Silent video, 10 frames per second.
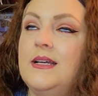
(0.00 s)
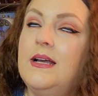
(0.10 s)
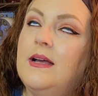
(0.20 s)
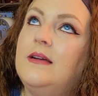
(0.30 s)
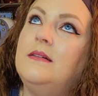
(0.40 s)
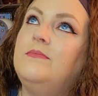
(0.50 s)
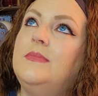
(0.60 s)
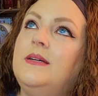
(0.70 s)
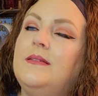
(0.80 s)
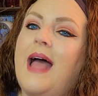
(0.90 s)

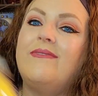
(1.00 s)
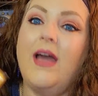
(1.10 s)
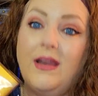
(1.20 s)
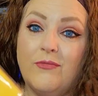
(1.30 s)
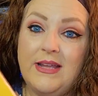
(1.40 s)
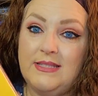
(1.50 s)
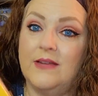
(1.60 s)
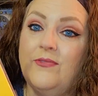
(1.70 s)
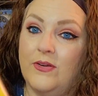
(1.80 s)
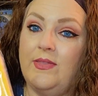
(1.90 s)
um, I've got a reason
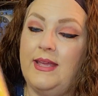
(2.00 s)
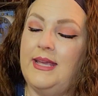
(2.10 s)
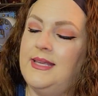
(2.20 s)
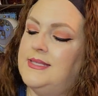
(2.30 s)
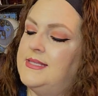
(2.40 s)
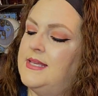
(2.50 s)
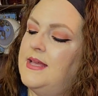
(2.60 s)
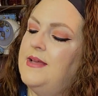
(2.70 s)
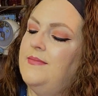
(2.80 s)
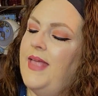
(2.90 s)
for these,
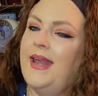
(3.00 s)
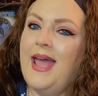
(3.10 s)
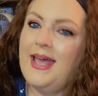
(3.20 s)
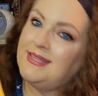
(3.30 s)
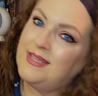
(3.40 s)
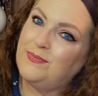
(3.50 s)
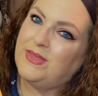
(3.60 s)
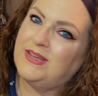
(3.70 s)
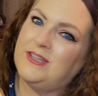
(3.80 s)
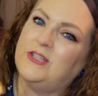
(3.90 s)
and it has
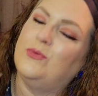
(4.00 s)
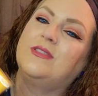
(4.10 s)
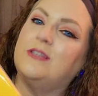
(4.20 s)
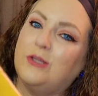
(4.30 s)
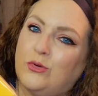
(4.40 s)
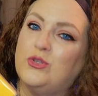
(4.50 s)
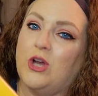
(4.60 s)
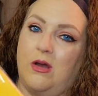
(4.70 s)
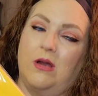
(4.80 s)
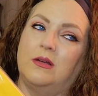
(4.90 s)
something to do with two
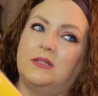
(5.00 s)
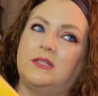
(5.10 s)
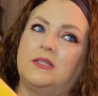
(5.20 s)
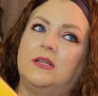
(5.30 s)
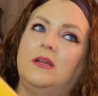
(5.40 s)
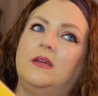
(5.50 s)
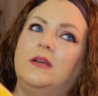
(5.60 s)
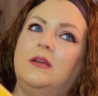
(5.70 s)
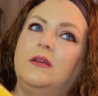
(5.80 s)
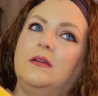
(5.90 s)
jars.
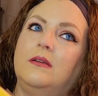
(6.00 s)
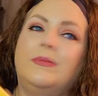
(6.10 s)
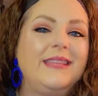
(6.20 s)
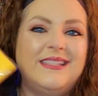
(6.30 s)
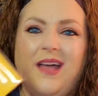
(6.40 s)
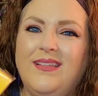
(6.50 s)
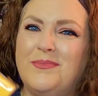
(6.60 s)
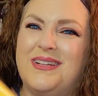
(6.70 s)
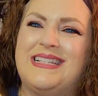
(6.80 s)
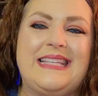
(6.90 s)
But that's all I'm
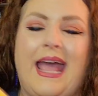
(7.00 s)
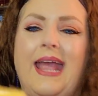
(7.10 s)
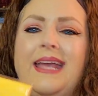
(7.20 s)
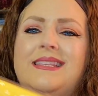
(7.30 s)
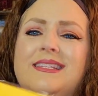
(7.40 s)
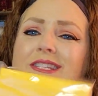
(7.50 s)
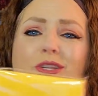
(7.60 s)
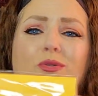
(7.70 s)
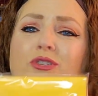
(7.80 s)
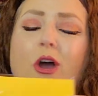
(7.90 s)
going to say. It's a
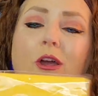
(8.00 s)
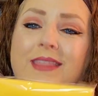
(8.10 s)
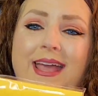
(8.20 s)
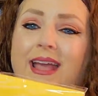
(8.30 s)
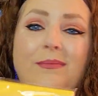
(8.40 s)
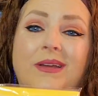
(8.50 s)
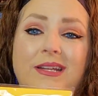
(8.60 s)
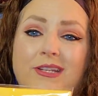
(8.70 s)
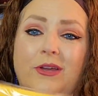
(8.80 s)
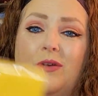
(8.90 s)
two jar thing I'm going to
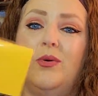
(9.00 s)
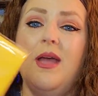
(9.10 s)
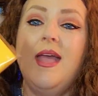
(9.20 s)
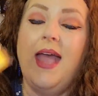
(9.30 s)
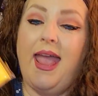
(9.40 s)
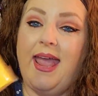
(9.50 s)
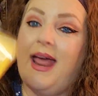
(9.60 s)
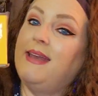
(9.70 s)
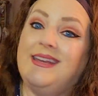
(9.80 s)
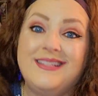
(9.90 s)
do. And
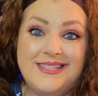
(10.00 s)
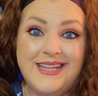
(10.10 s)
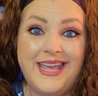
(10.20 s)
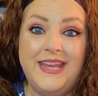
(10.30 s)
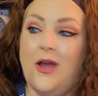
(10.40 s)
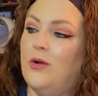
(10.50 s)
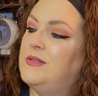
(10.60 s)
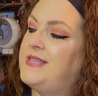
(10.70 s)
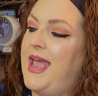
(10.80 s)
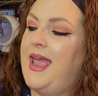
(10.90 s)
I needed sticky
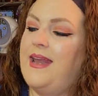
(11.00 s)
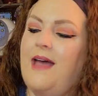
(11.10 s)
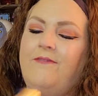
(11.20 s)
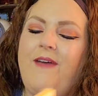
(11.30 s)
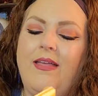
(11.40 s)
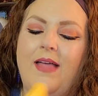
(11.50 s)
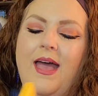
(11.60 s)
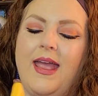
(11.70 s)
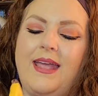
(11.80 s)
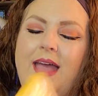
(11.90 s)
notes. And I felt
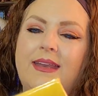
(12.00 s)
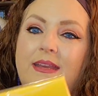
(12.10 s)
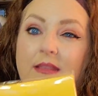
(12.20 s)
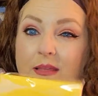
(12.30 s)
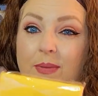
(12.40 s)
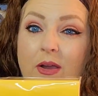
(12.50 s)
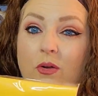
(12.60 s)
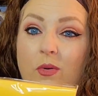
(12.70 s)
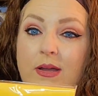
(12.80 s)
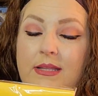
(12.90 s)
like I needed the bigger
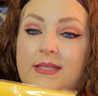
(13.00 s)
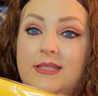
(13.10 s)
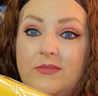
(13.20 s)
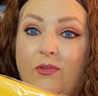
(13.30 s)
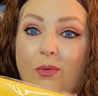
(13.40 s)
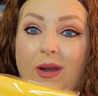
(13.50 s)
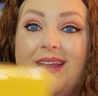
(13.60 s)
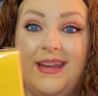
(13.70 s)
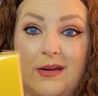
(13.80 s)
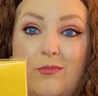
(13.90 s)
ones for what I
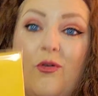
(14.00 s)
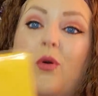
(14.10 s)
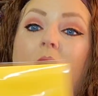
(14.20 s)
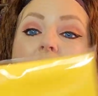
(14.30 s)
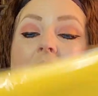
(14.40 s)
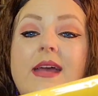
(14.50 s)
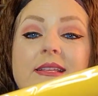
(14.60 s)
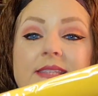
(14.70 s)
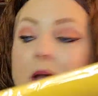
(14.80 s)
need them for. So